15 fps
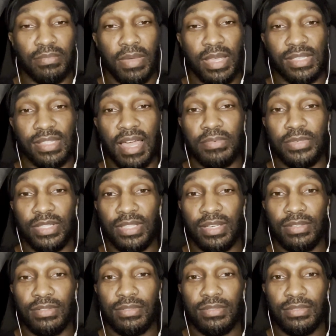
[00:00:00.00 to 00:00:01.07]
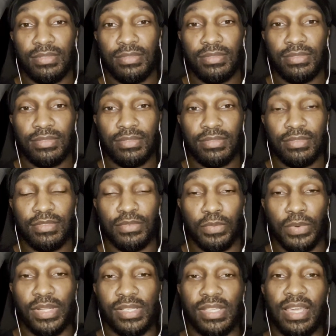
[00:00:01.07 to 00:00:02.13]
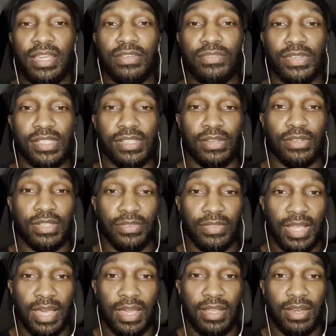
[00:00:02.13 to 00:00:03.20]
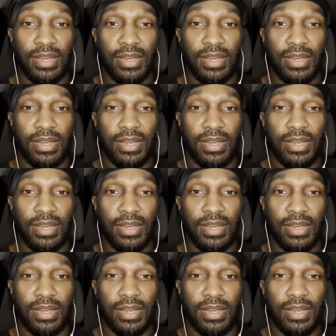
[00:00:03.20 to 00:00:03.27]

your best option though. What is the end result of that?